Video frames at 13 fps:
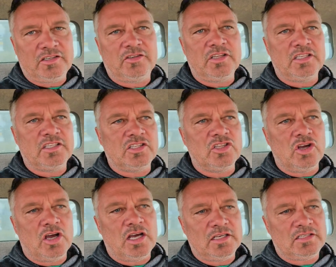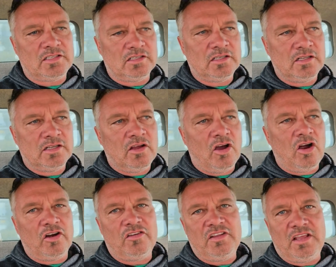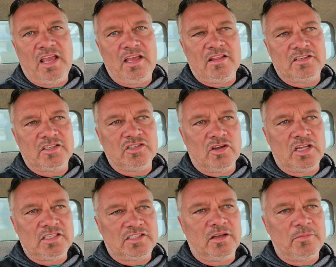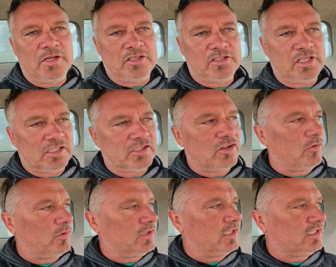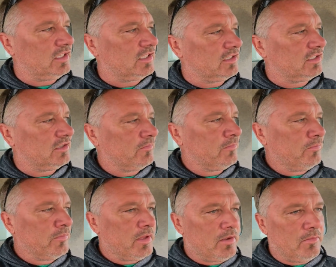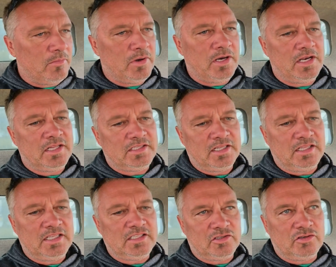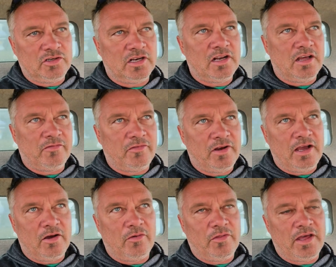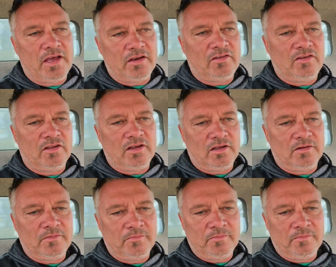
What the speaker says: So this is not RTK, this is not sub-inch, that's not what this is, but it's at least good enough now that